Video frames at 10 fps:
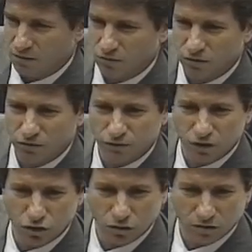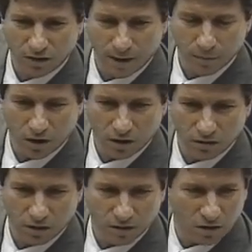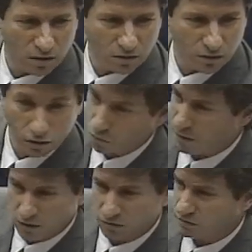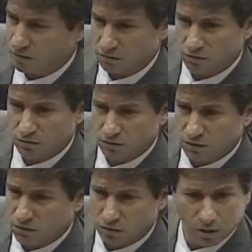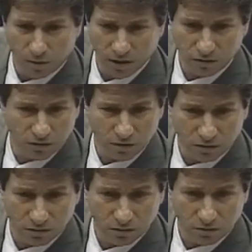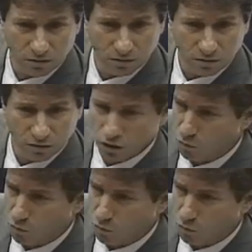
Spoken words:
there's this fish hook type cut on the knuckle that nobody sees. Nobody sees. No